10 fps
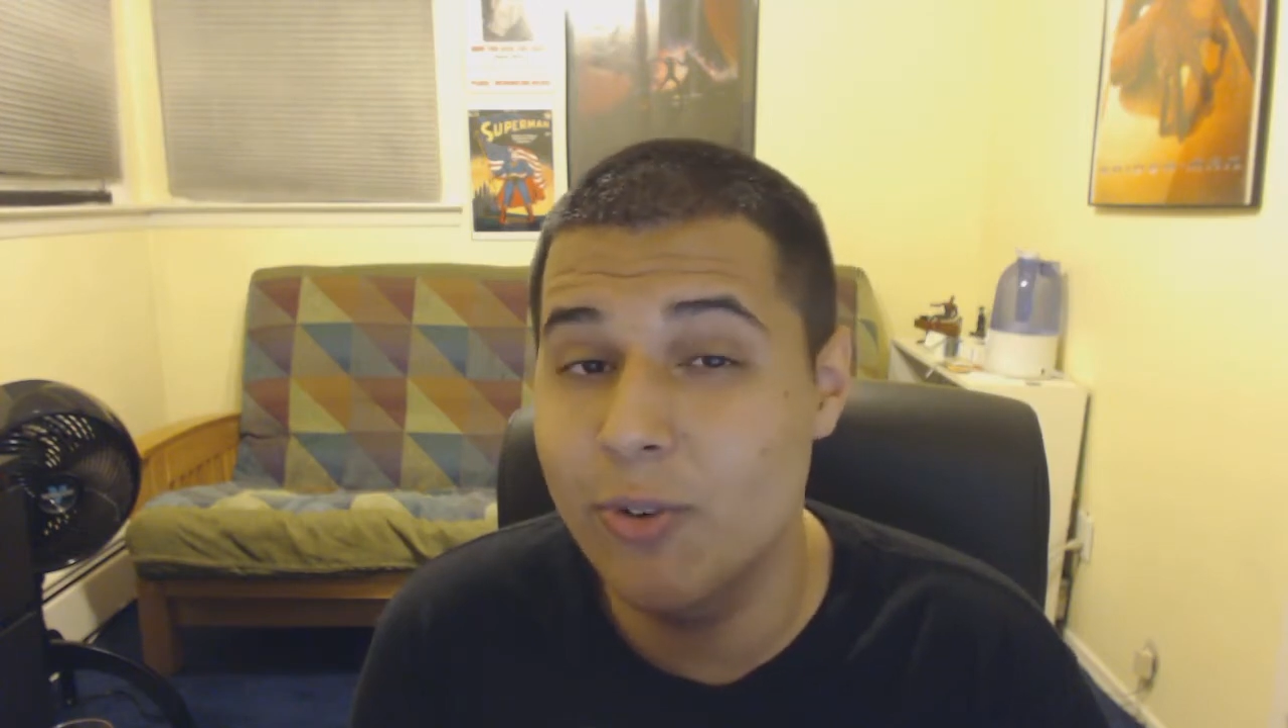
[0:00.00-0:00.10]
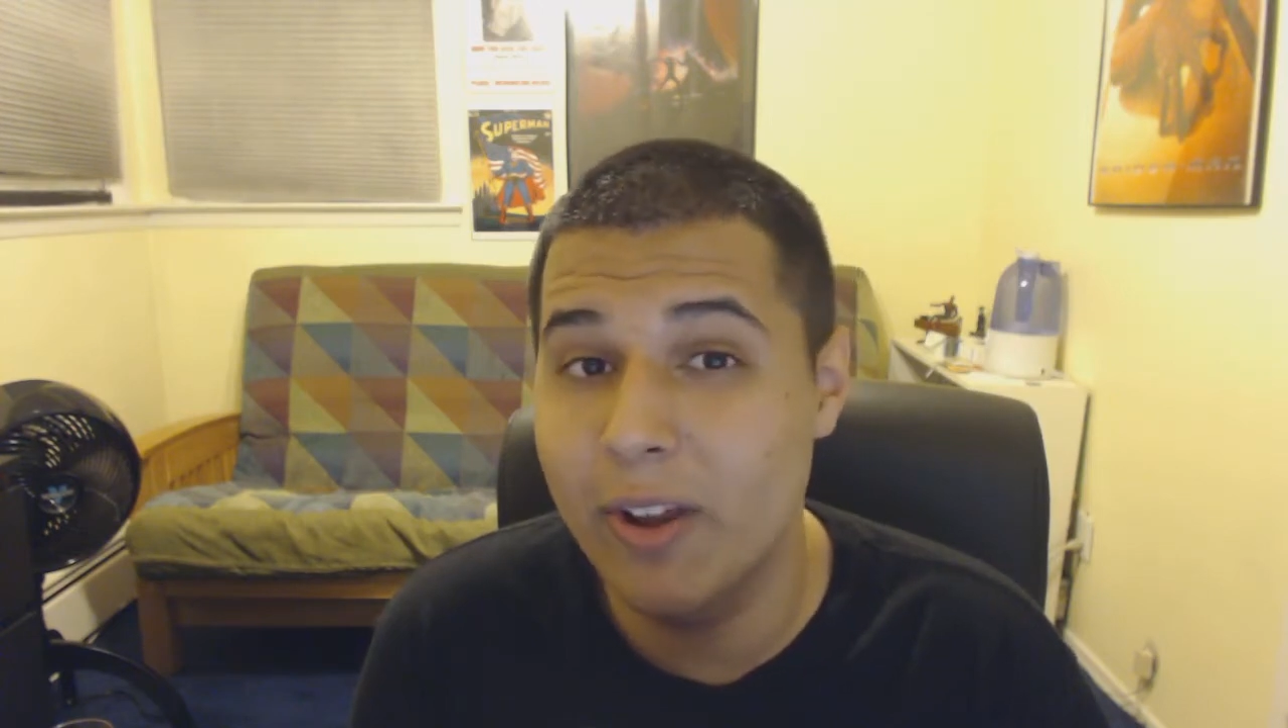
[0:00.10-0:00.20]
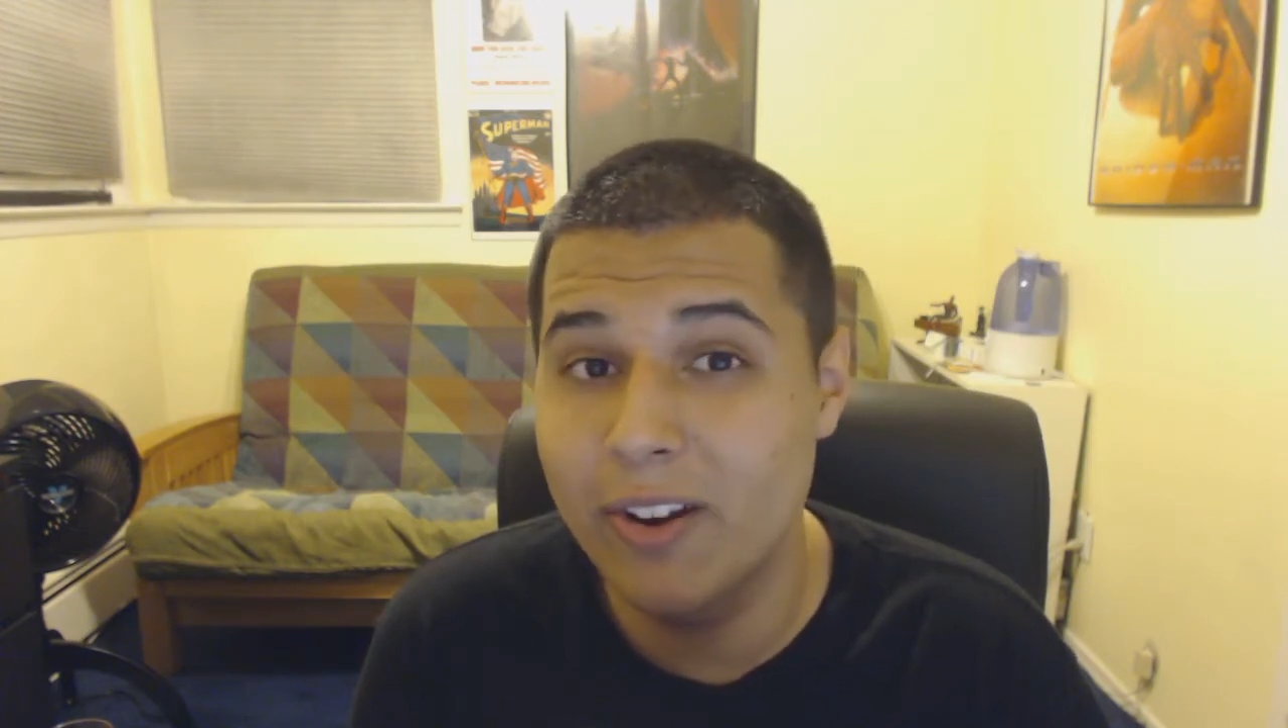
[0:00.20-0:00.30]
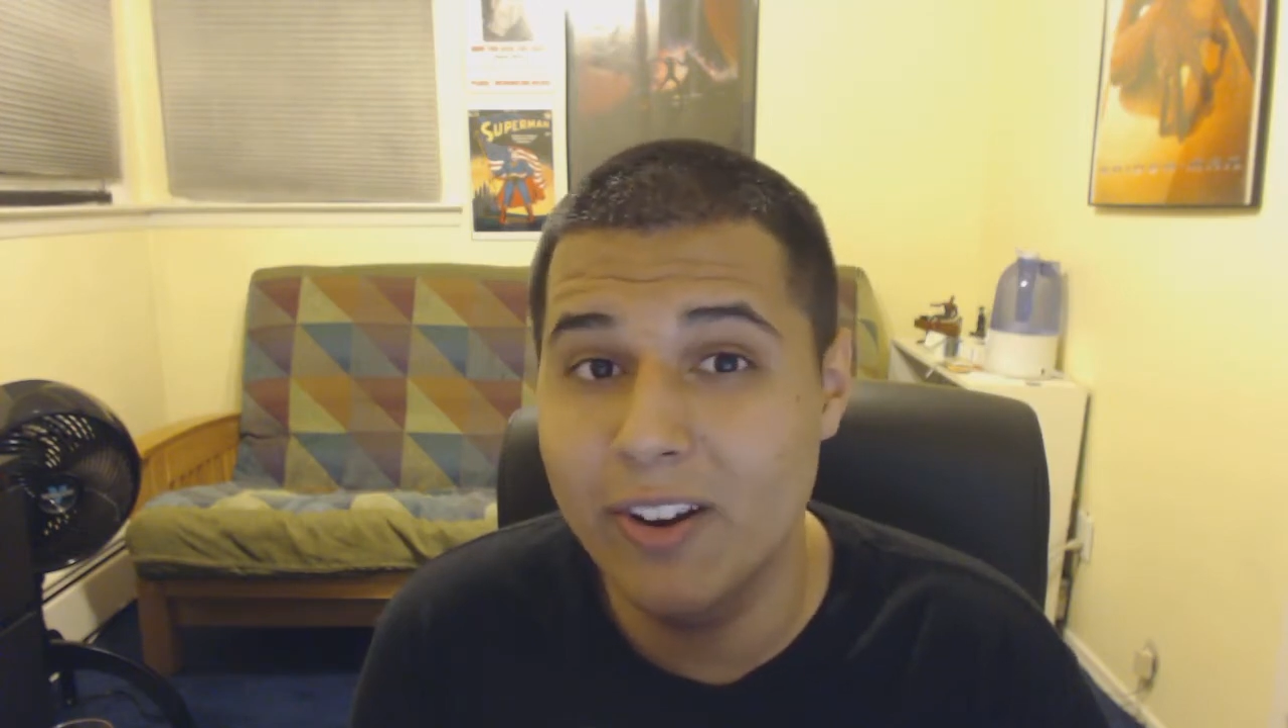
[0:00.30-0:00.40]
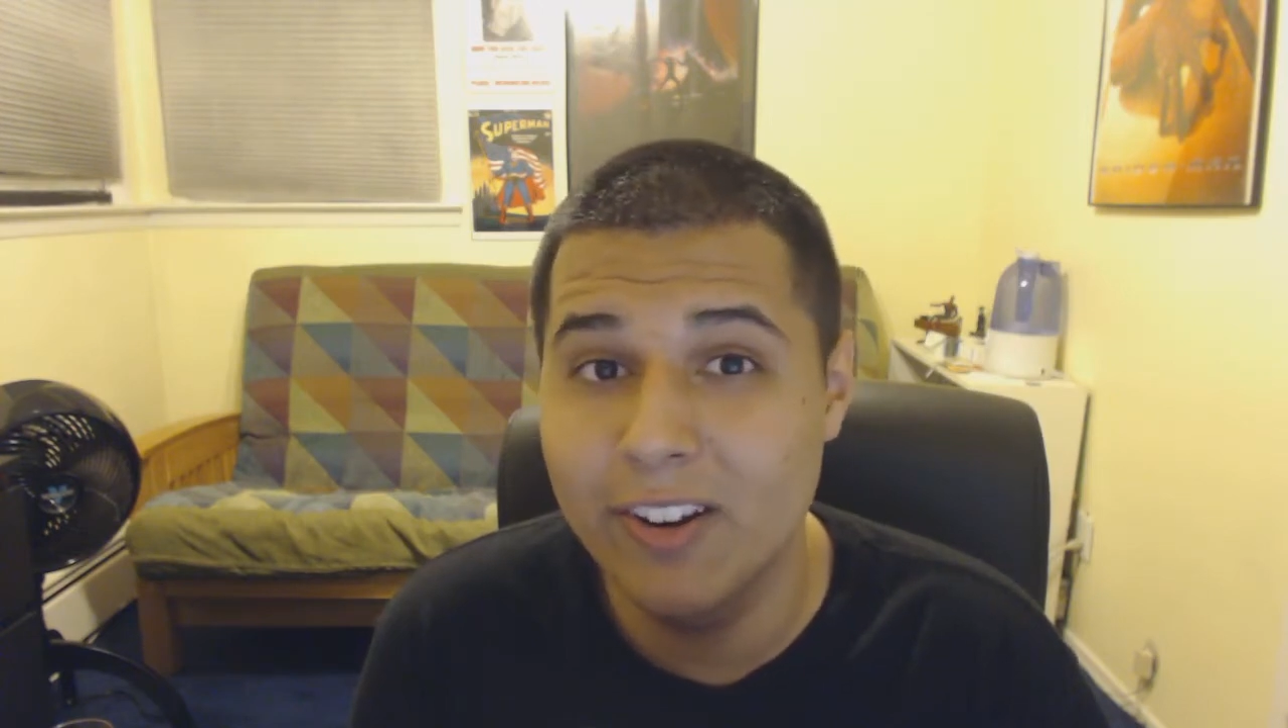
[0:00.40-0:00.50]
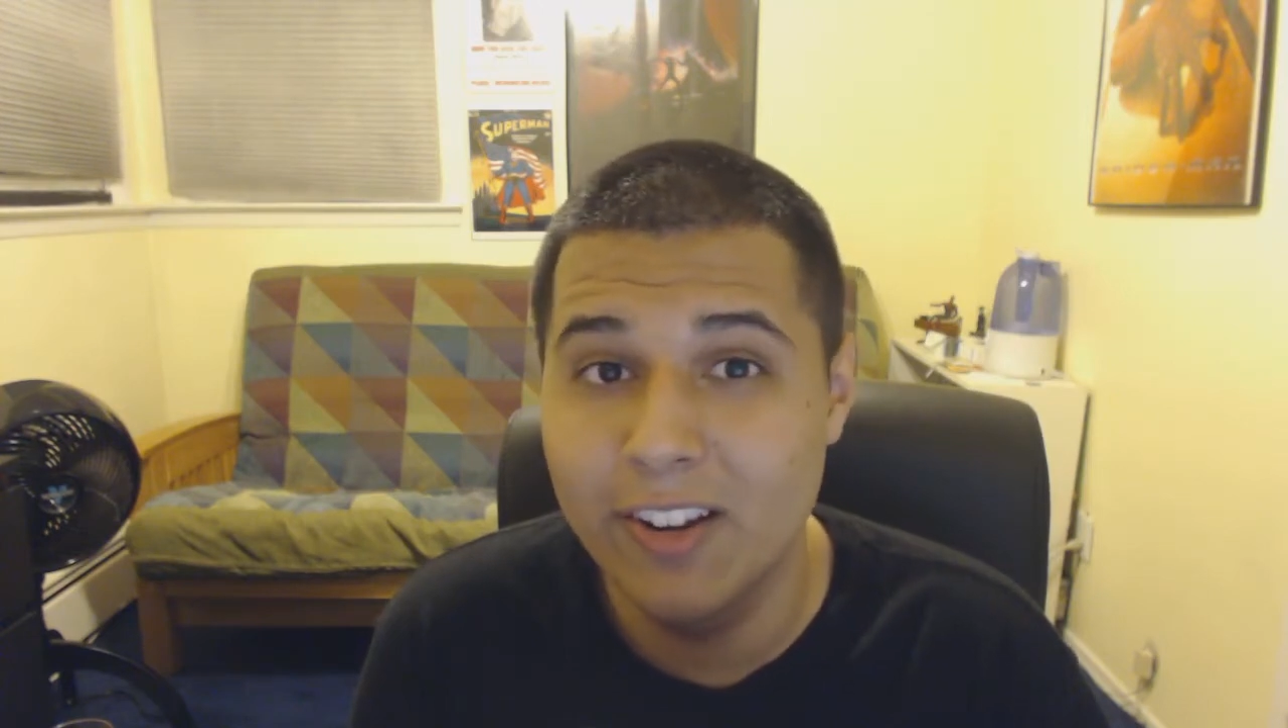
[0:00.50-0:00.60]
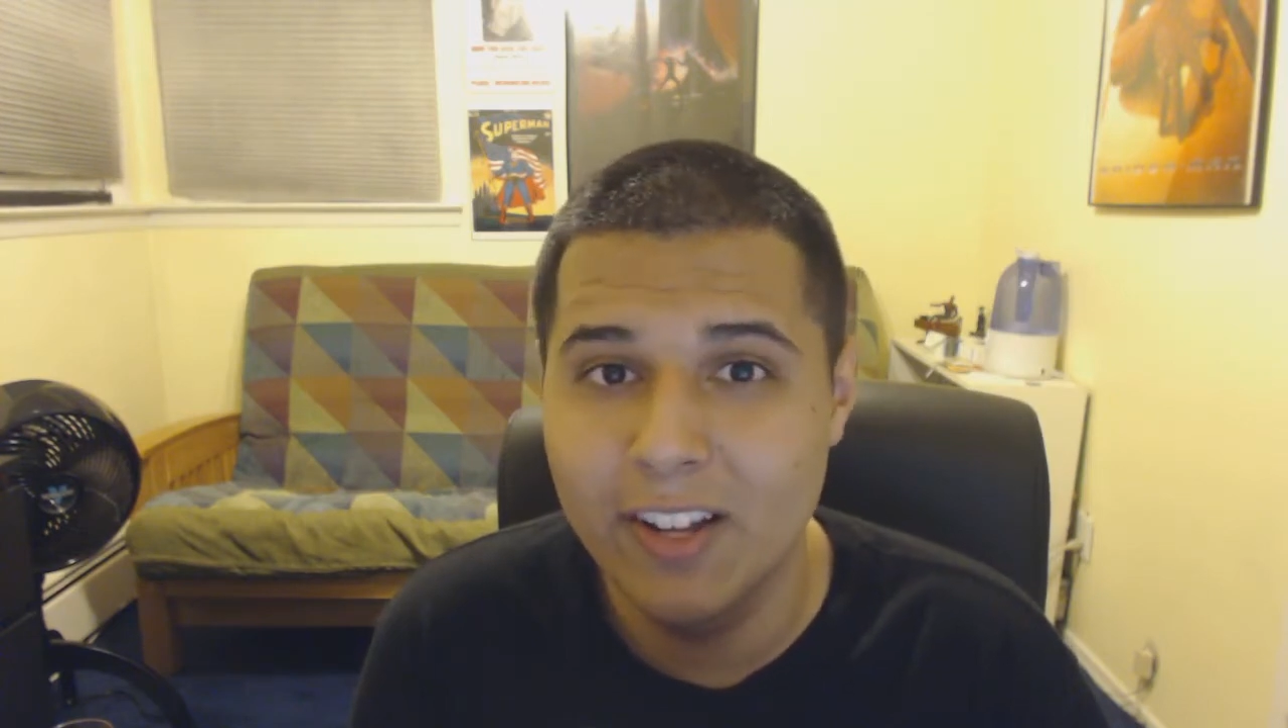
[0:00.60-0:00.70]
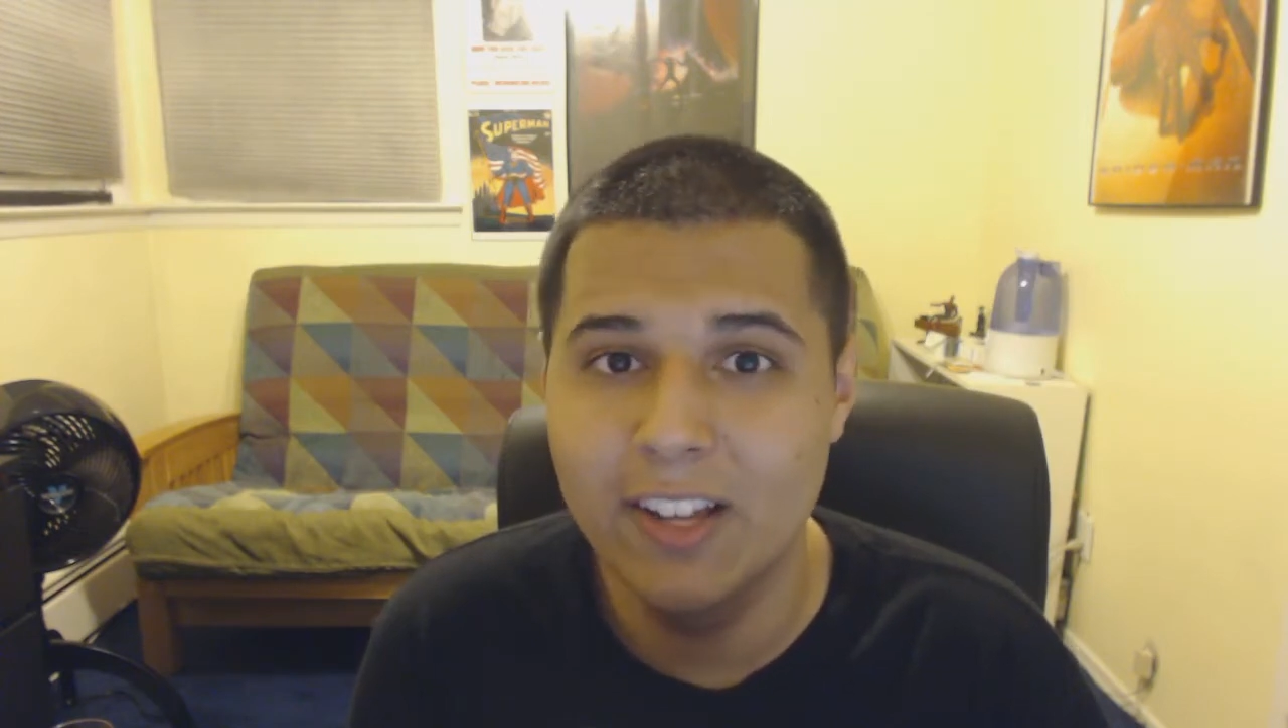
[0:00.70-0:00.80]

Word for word: greater.